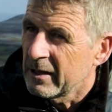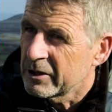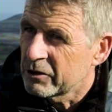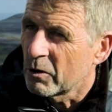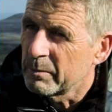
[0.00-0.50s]

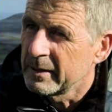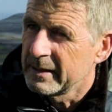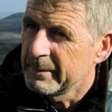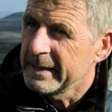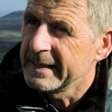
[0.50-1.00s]
shrub
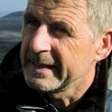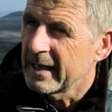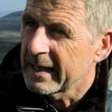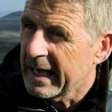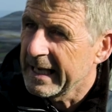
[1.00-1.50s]
species
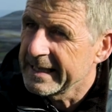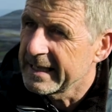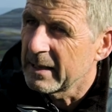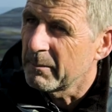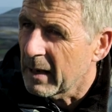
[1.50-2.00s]
like hazel and